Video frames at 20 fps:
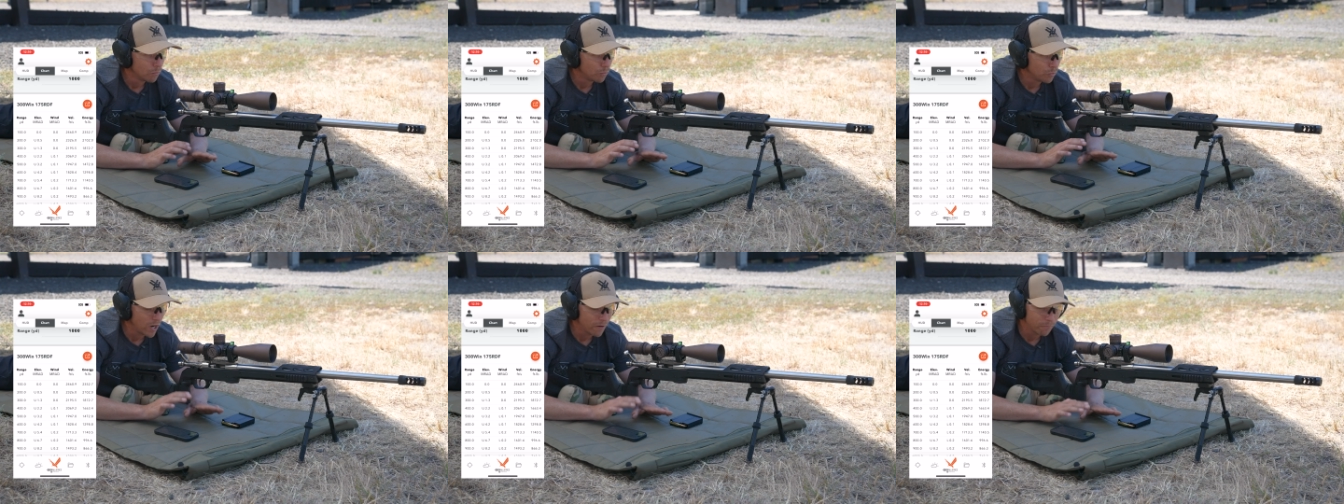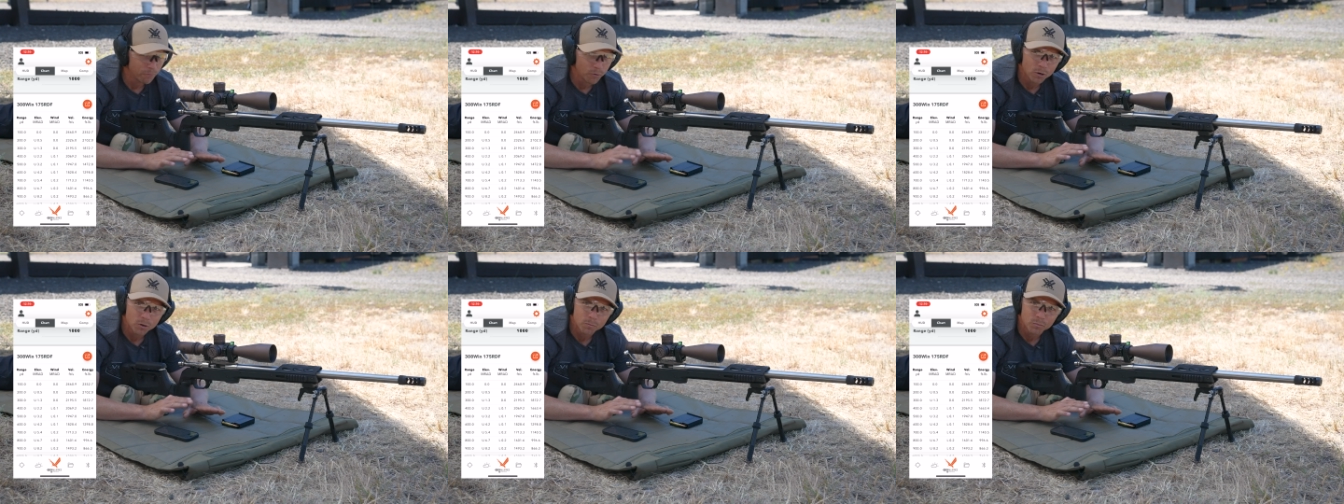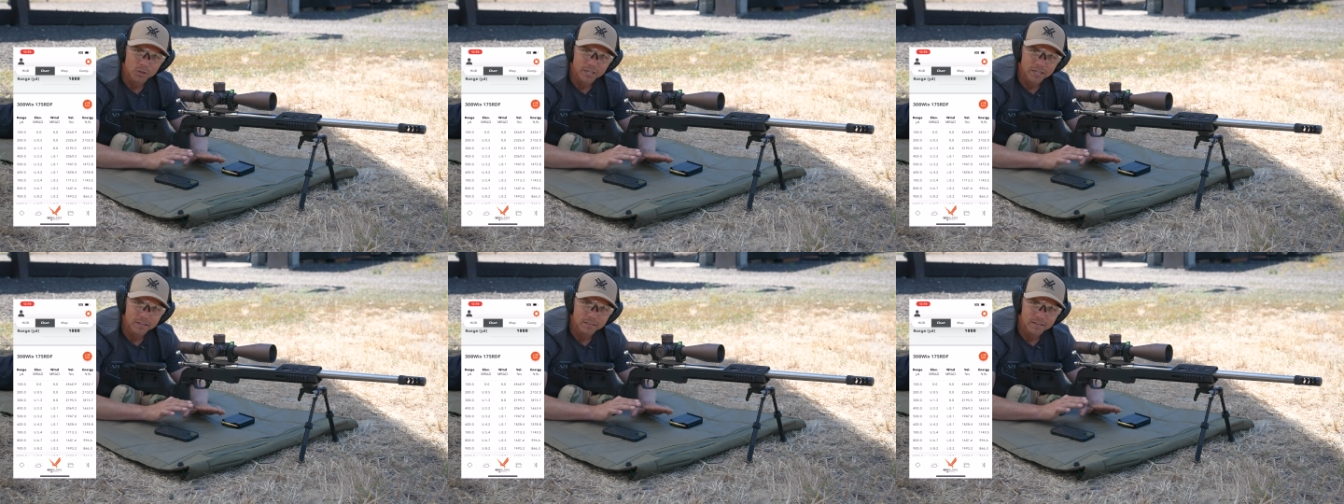
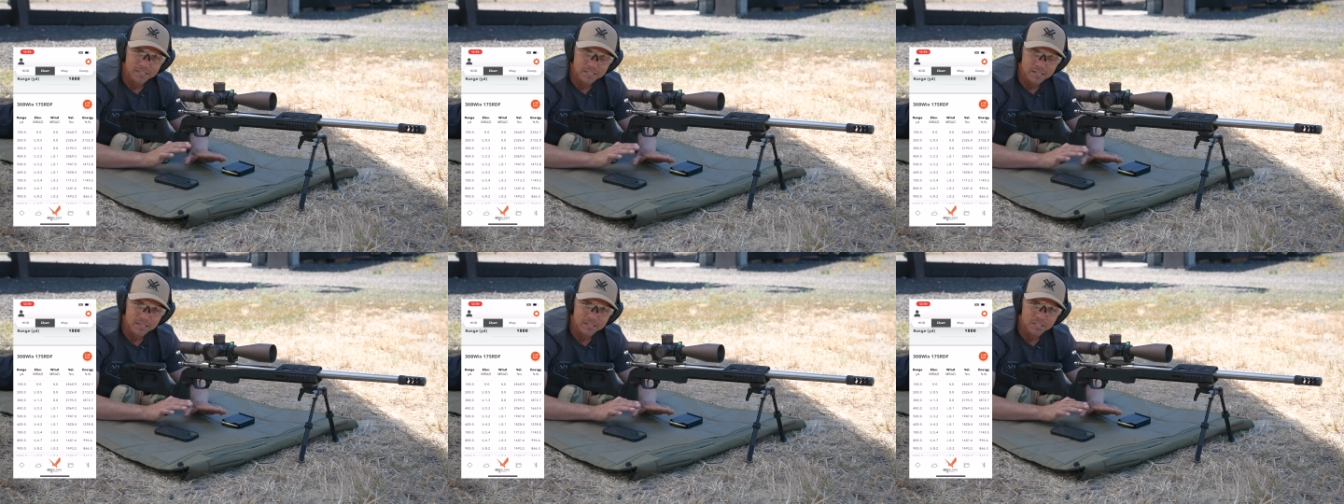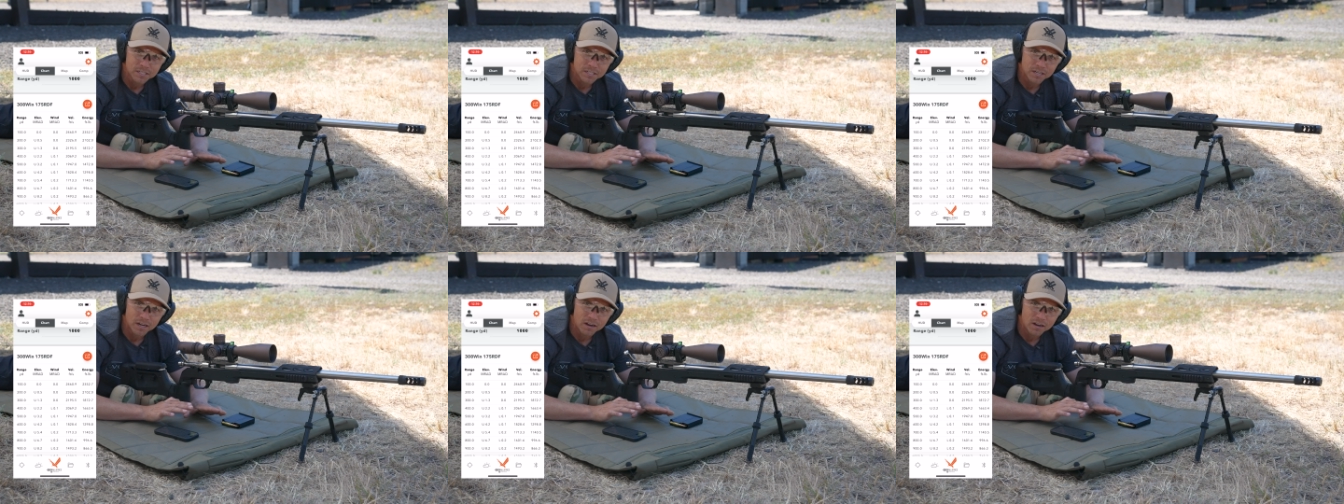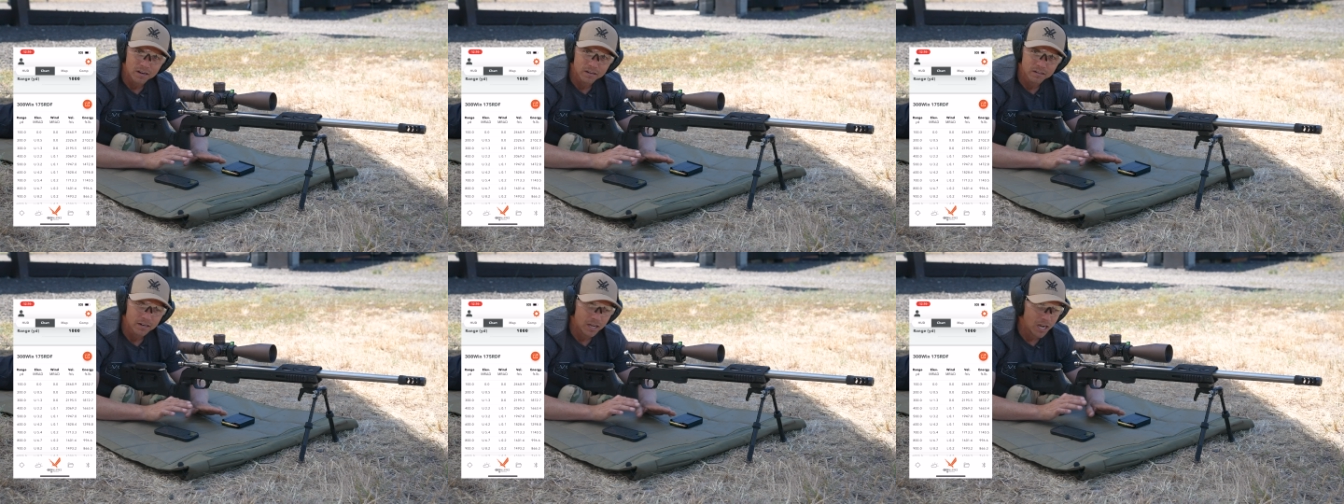Preferably this is
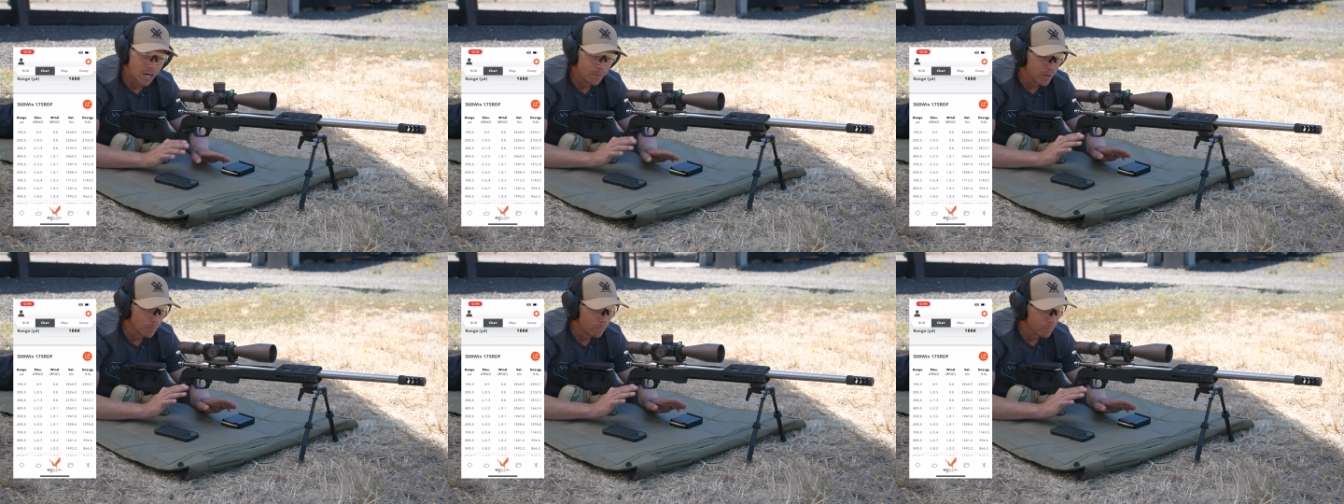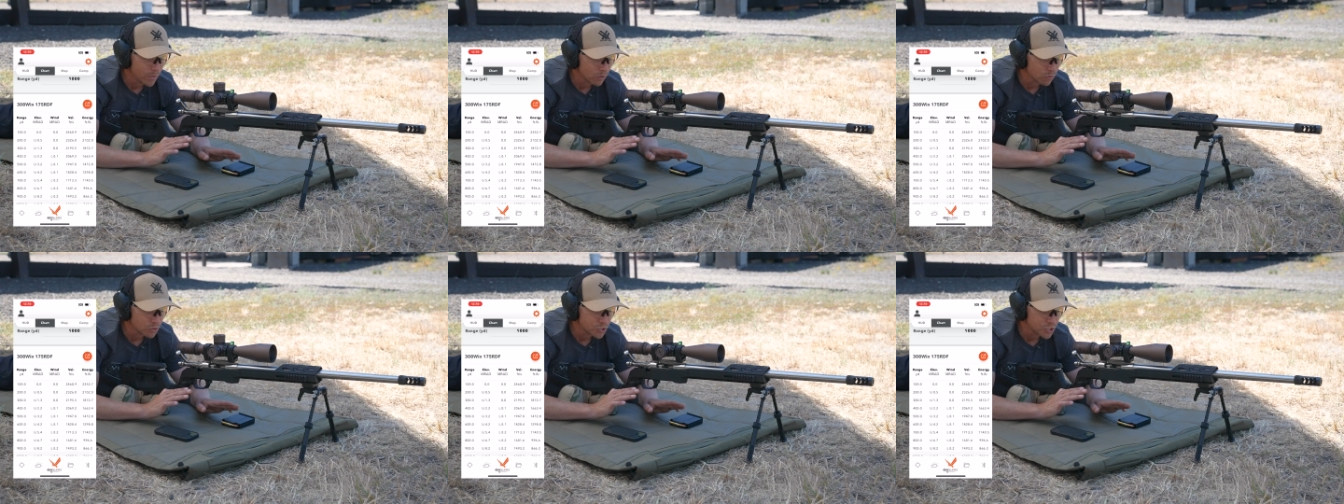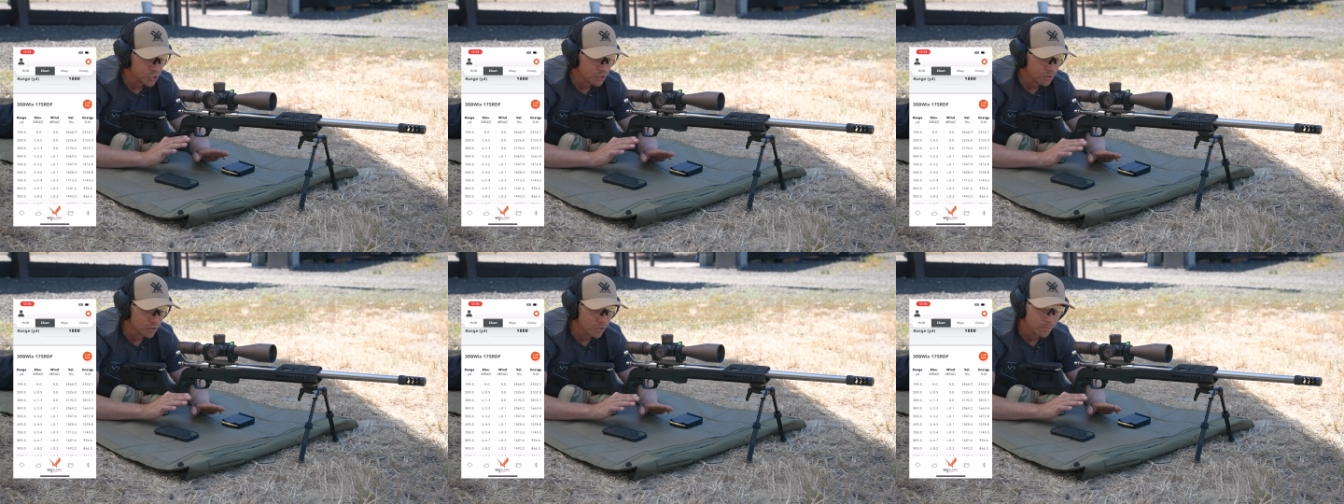done. I'm a mil
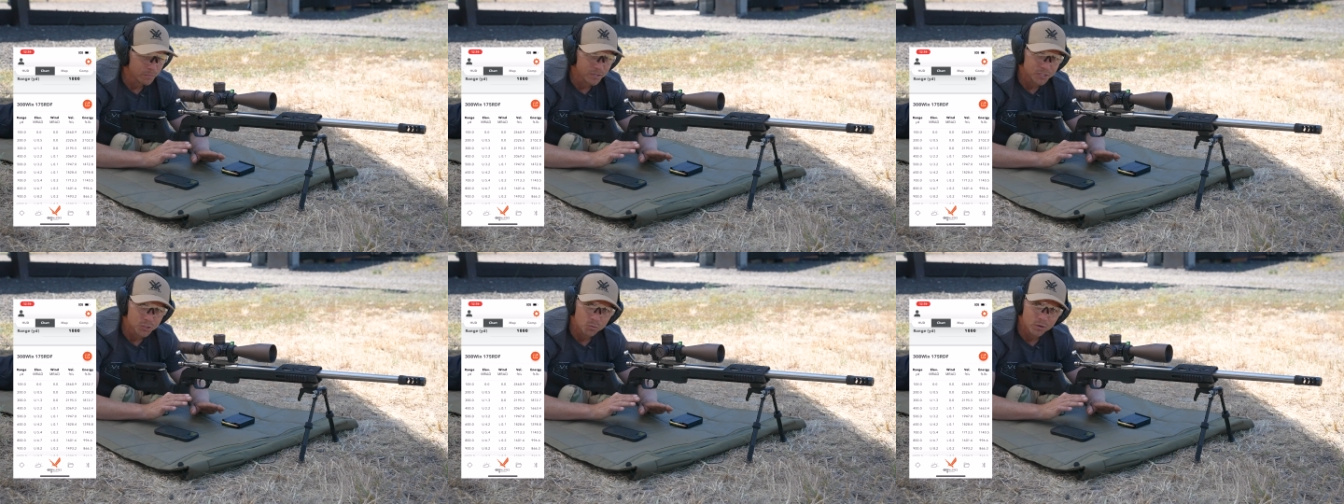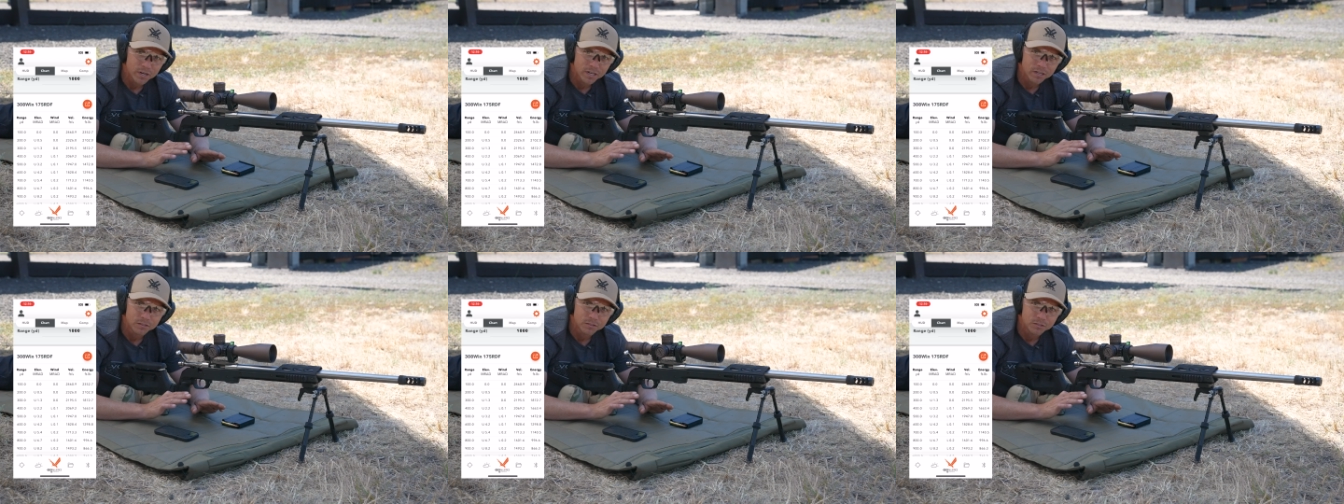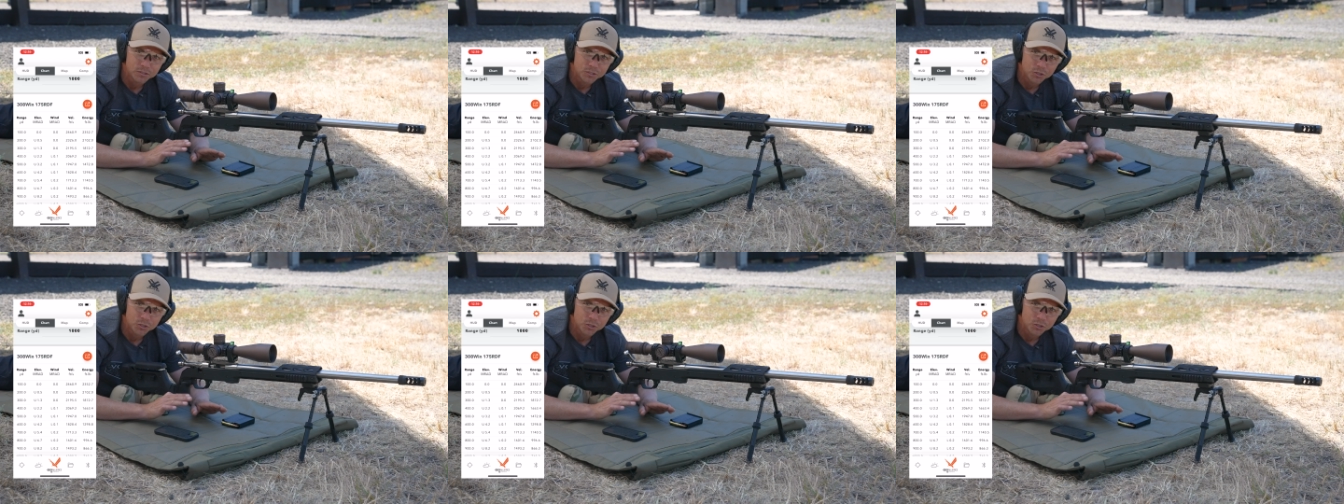shooter between